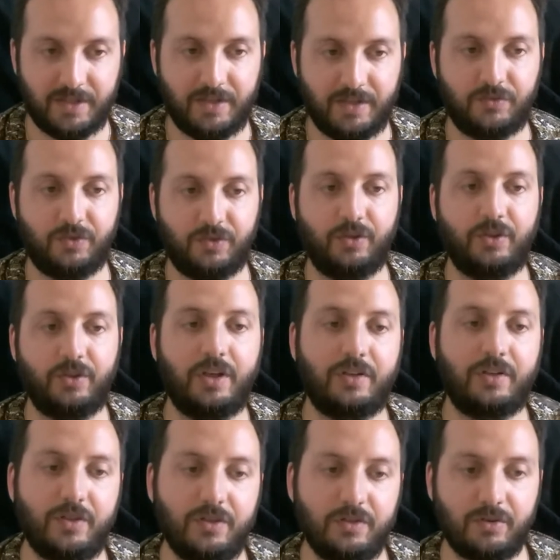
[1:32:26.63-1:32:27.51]
So the
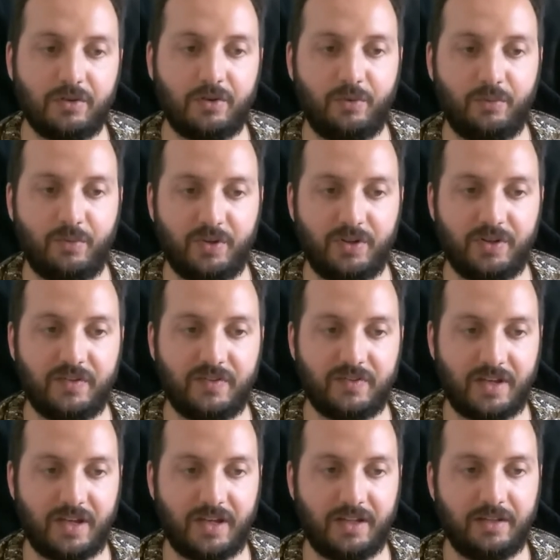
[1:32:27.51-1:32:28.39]
Ethereum community
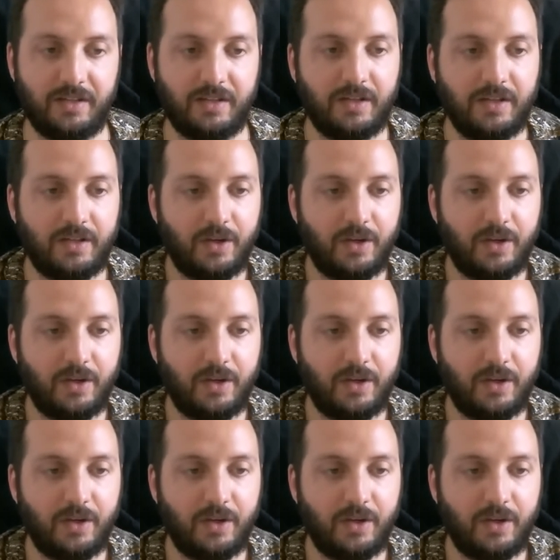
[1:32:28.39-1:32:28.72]
said,